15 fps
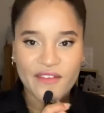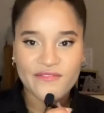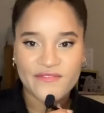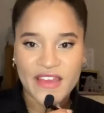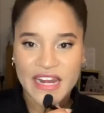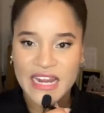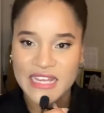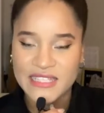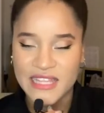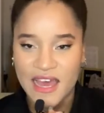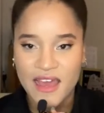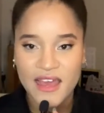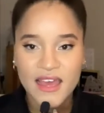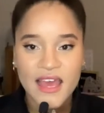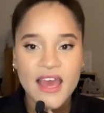
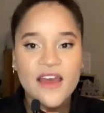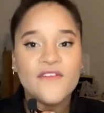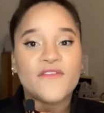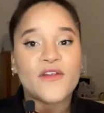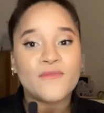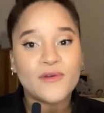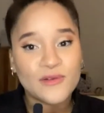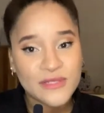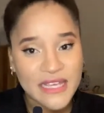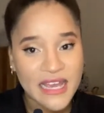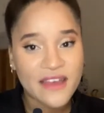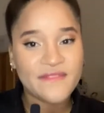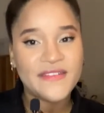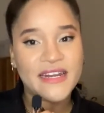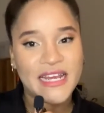Veneta. For a
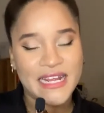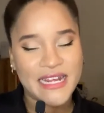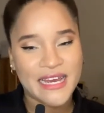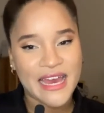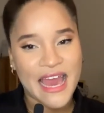Bottega Veneta,